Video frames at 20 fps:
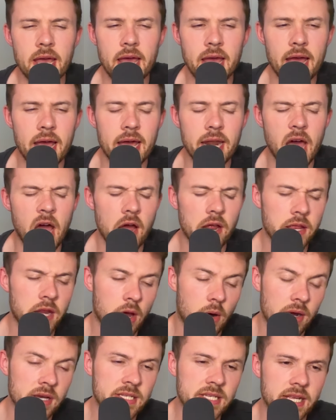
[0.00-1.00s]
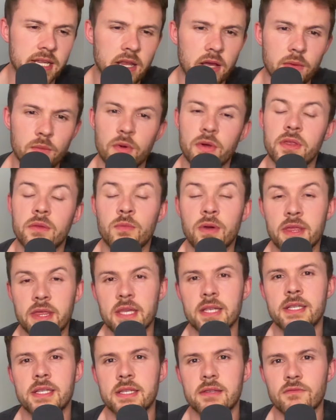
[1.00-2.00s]
And, I said, look, with
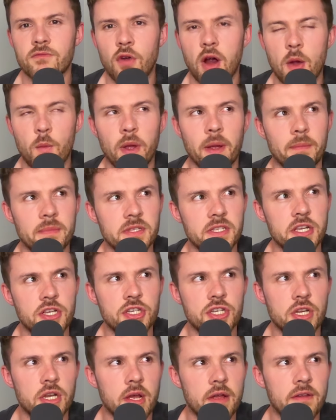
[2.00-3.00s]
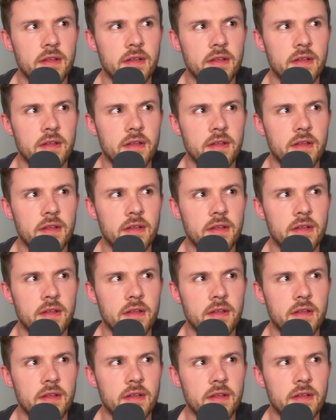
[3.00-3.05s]
this right wing position, you know,